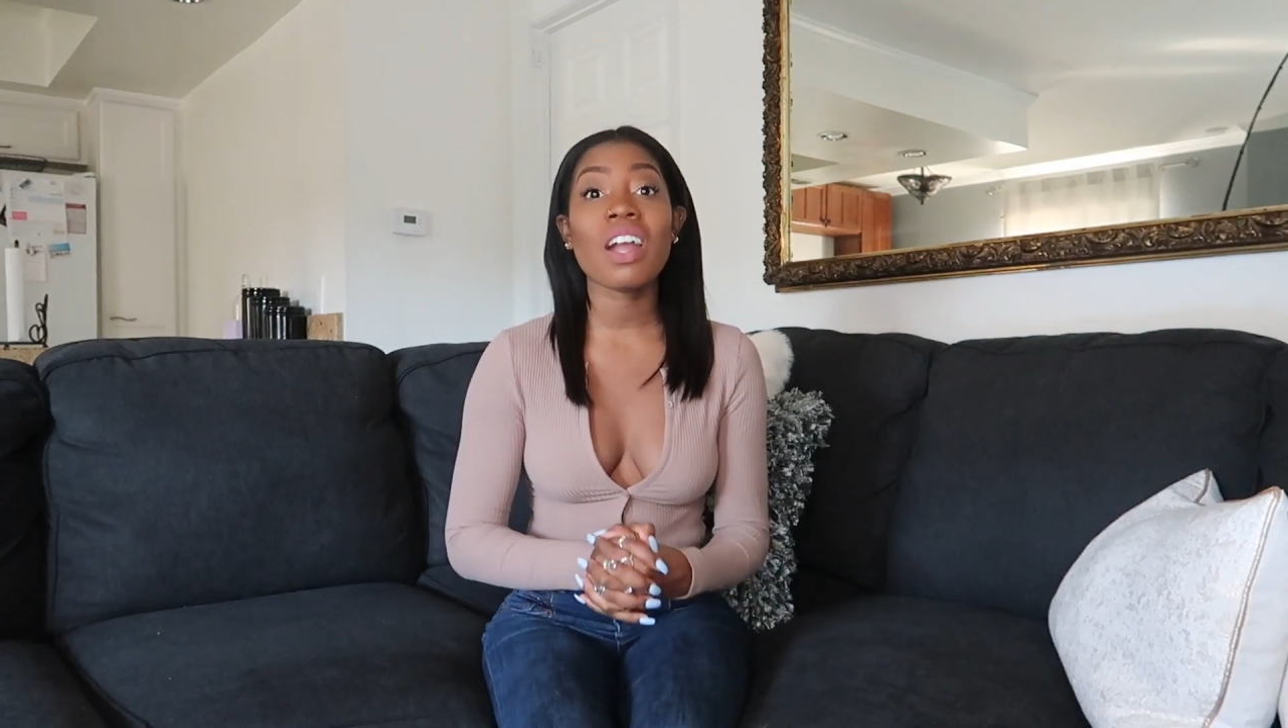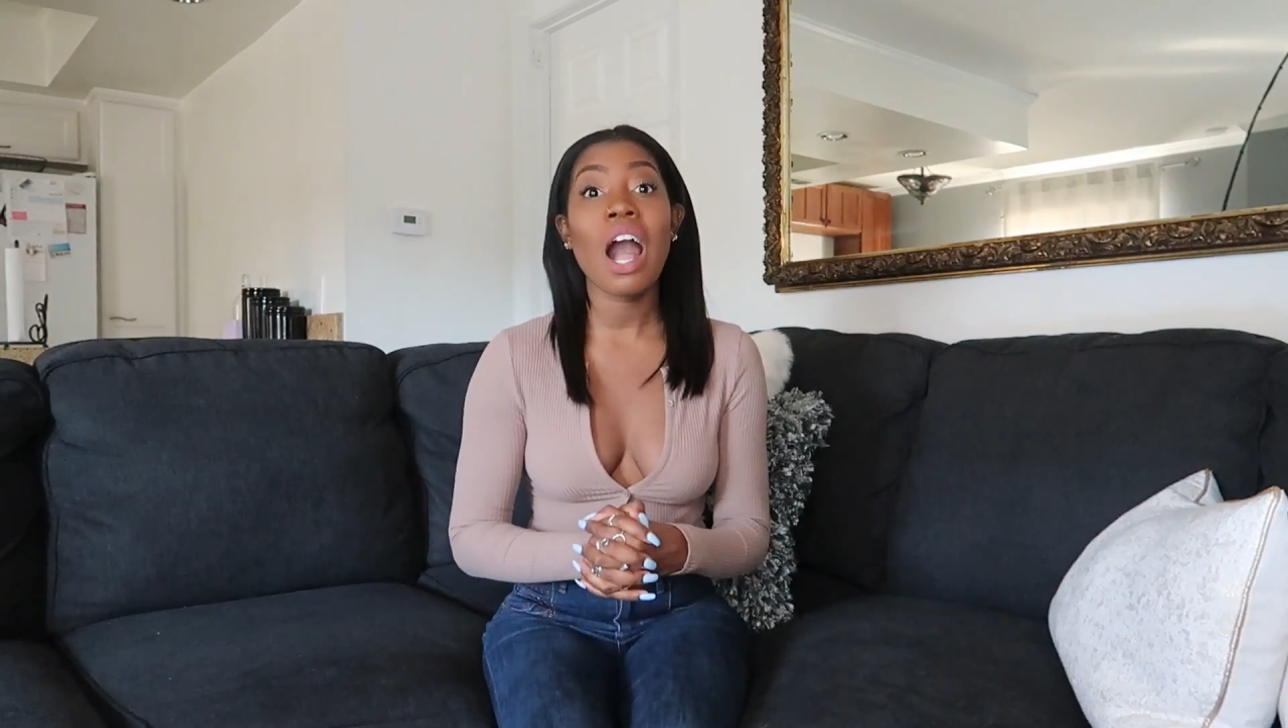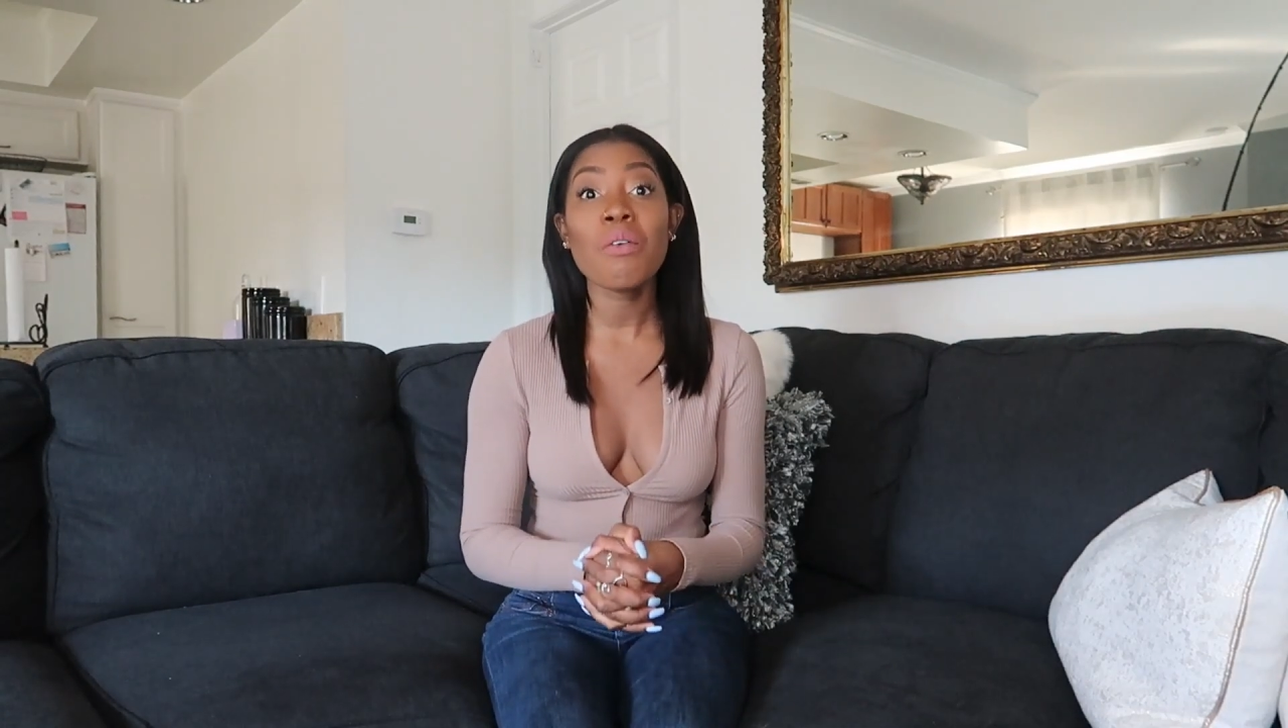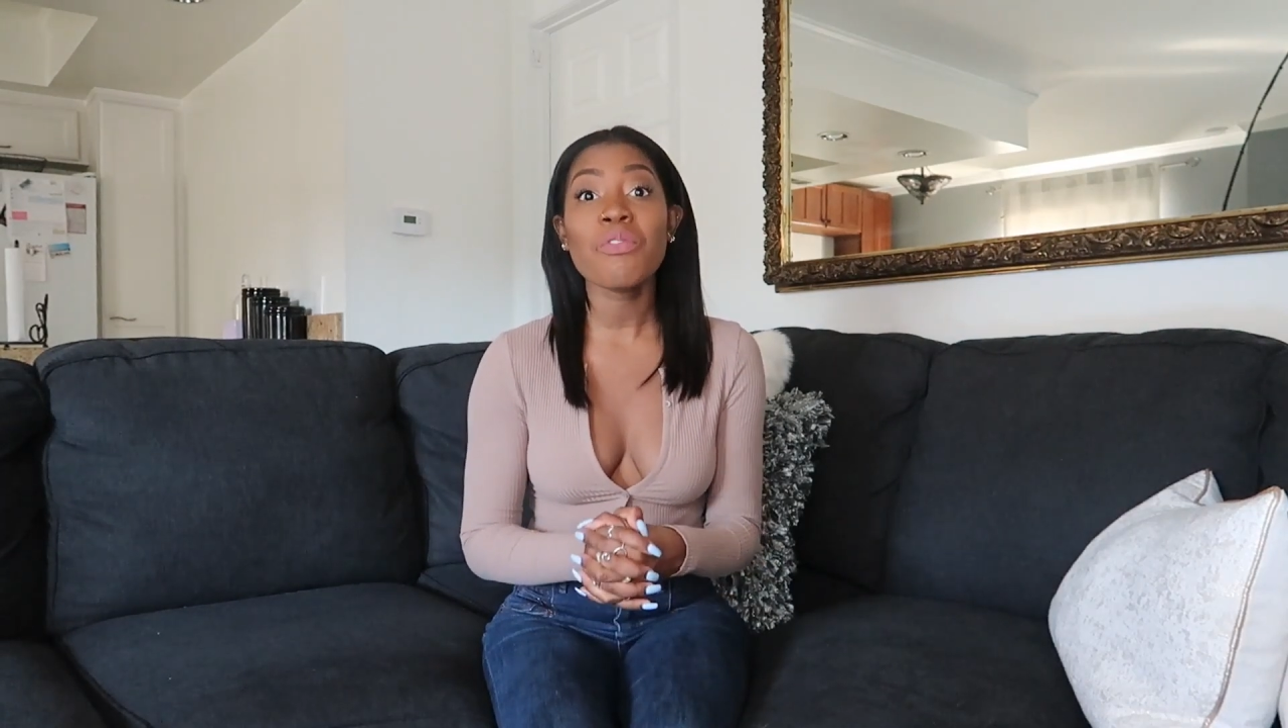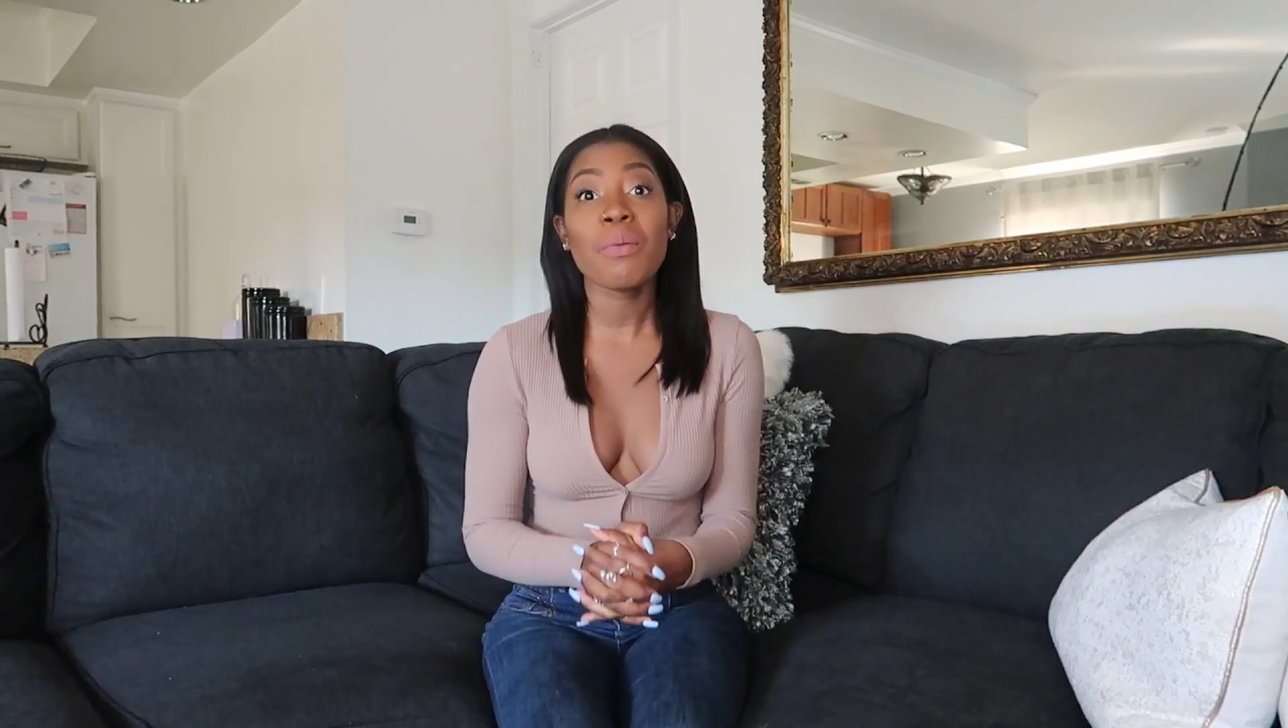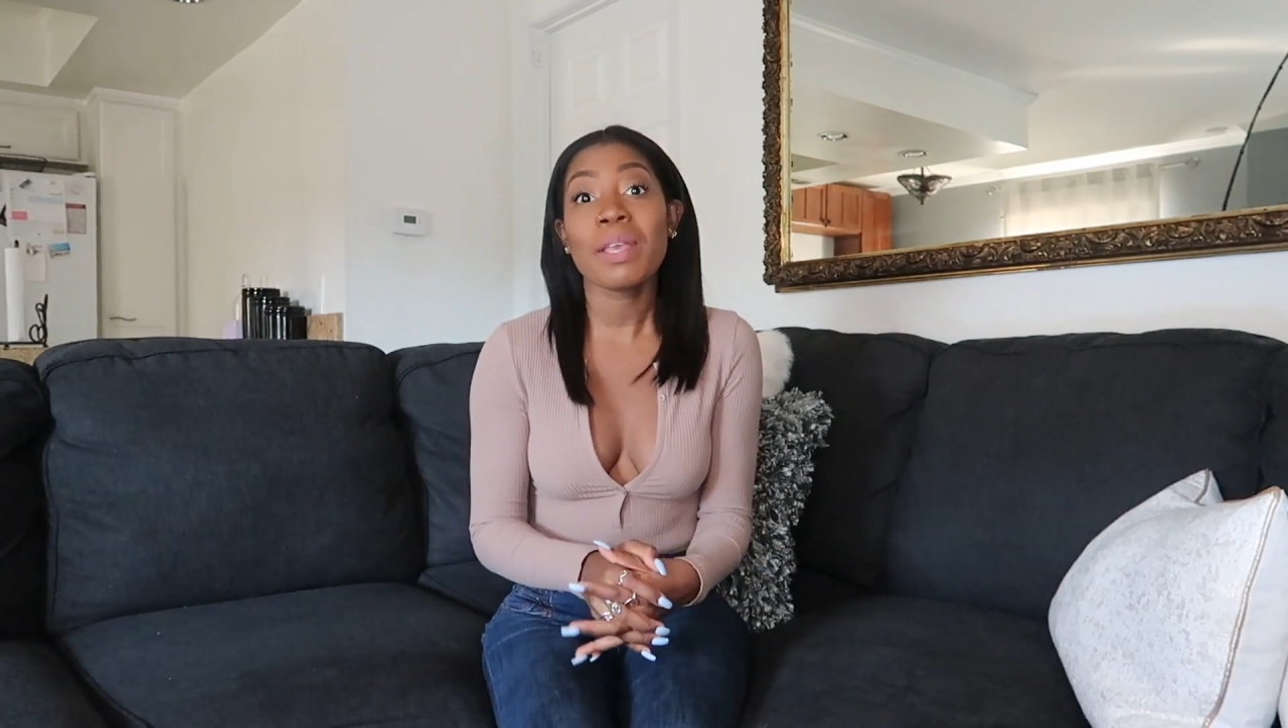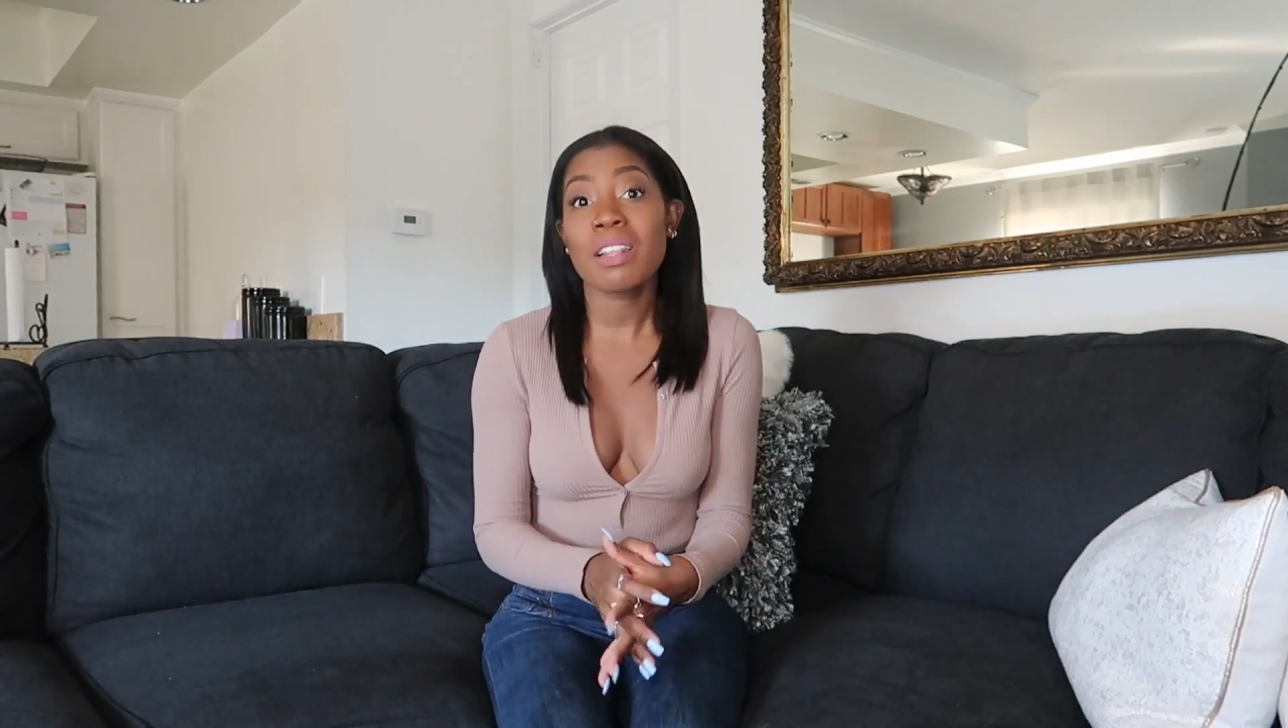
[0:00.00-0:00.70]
come from